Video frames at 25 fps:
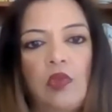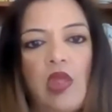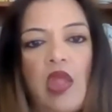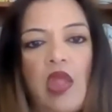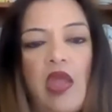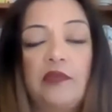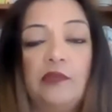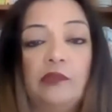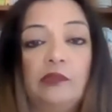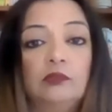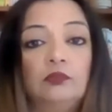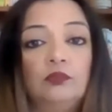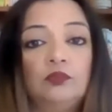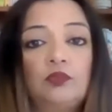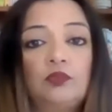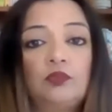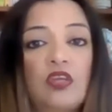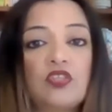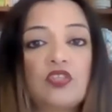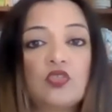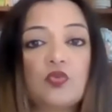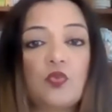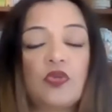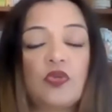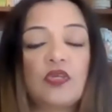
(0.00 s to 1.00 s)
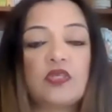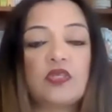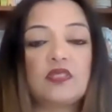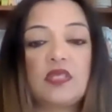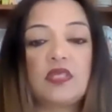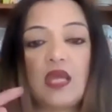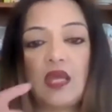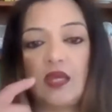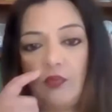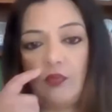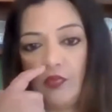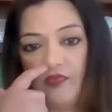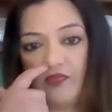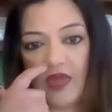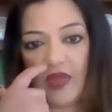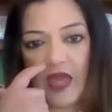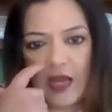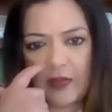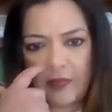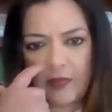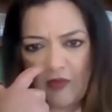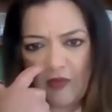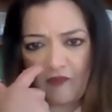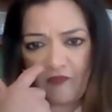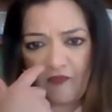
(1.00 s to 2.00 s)
And I just wanted to say, we've
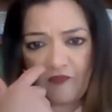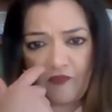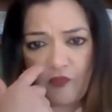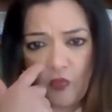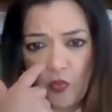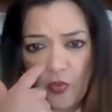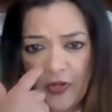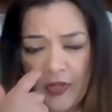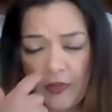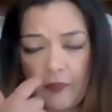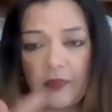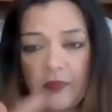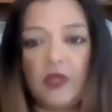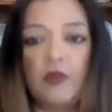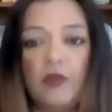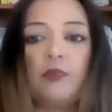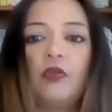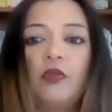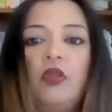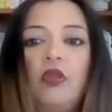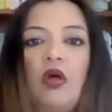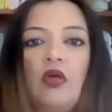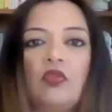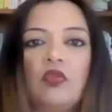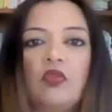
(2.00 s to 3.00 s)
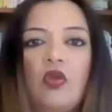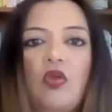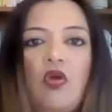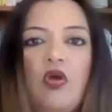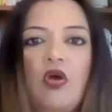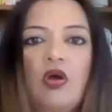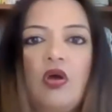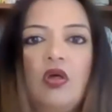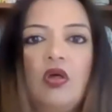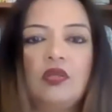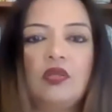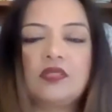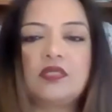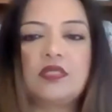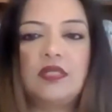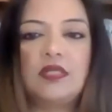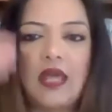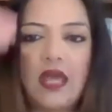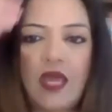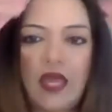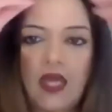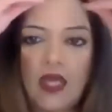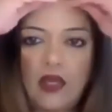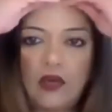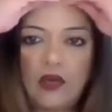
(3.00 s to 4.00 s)
got about 40 people on the call
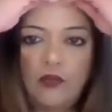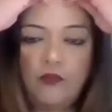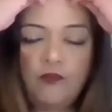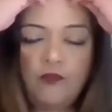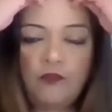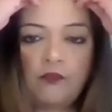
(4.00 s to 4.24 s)
today.